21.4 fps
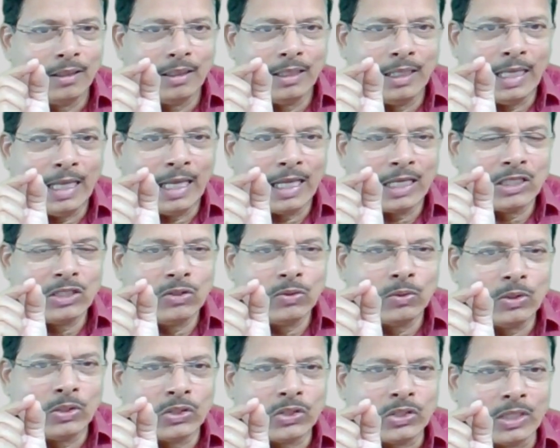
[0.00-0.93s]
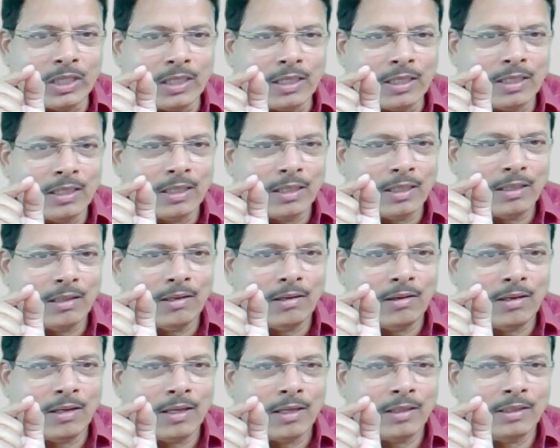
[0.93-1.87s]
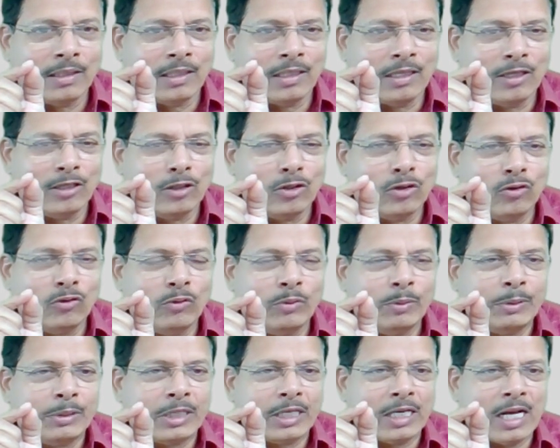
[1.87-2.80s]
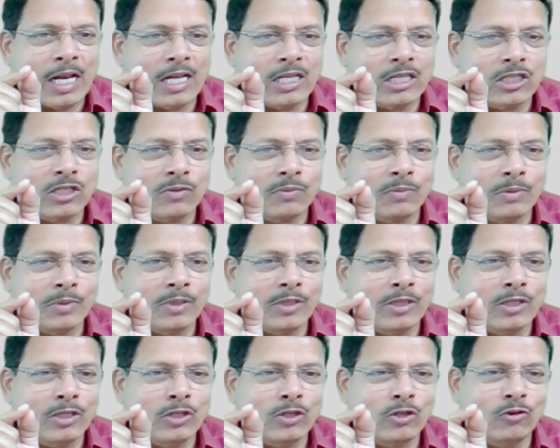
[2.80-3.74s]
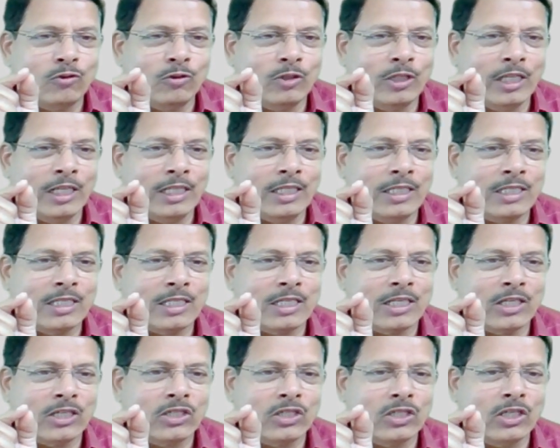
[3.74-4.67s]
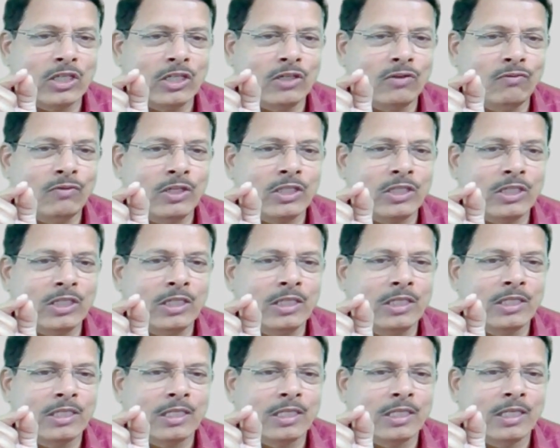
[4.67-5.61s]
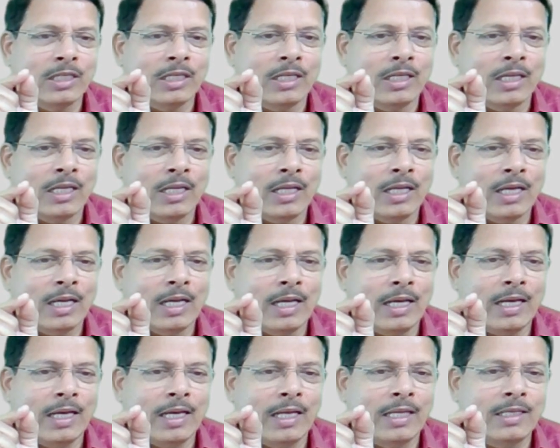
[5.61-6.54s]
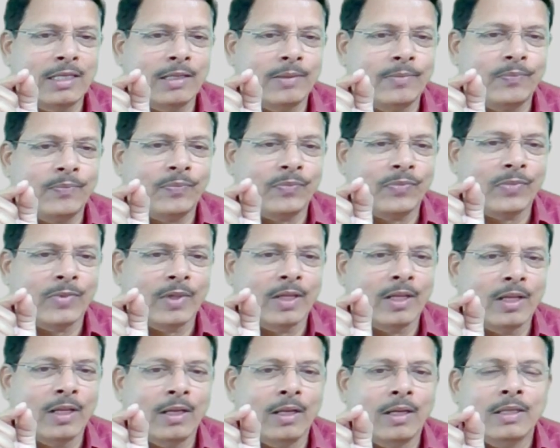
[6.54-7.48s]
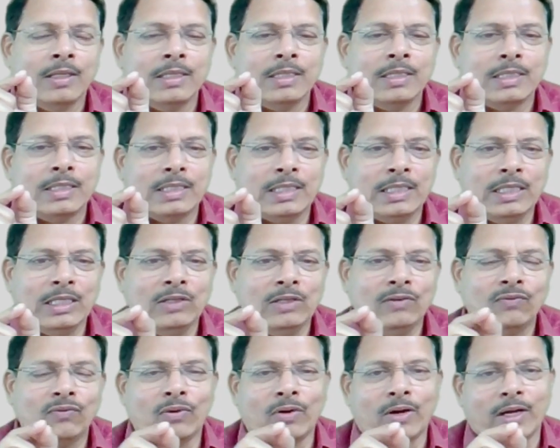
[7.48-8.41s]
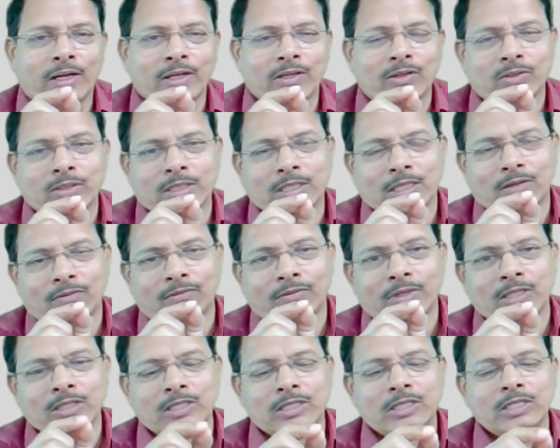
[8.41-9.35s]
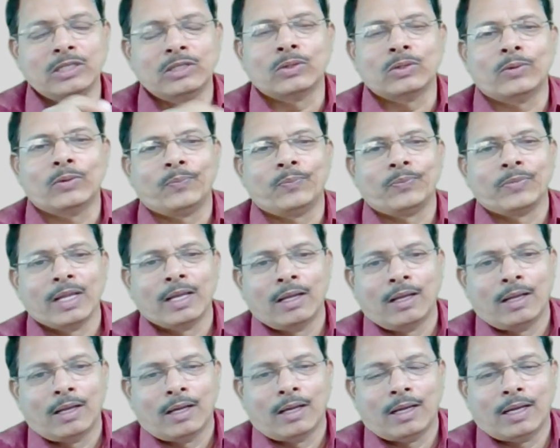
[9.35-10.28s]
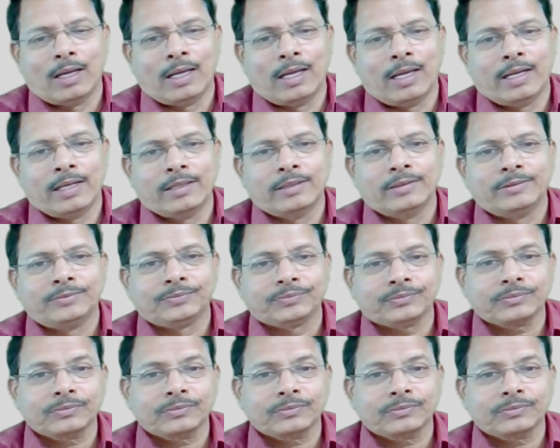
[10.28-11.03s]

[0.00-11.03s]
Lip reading: the execution or the control will transfer to the instruction which is at C570, and